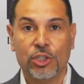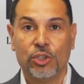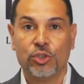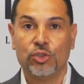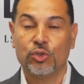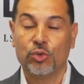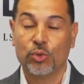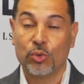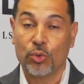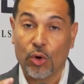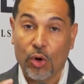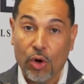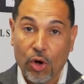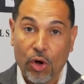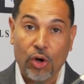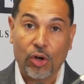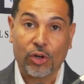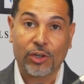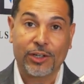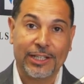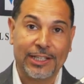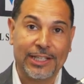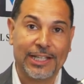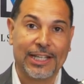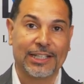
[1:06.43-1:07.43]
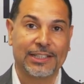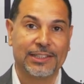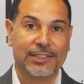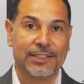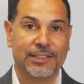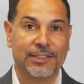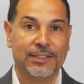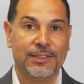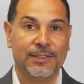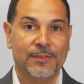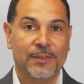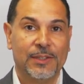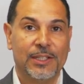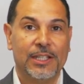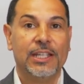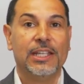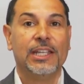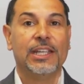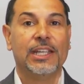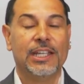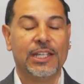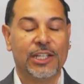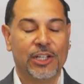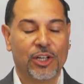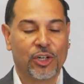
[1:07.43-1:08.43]
to all connected
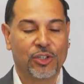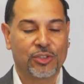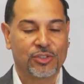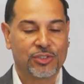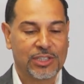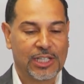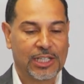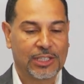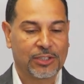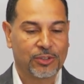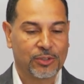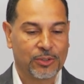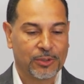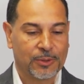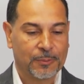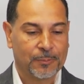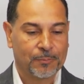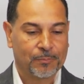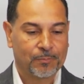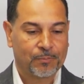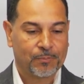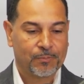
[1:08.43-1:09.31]
in our sector.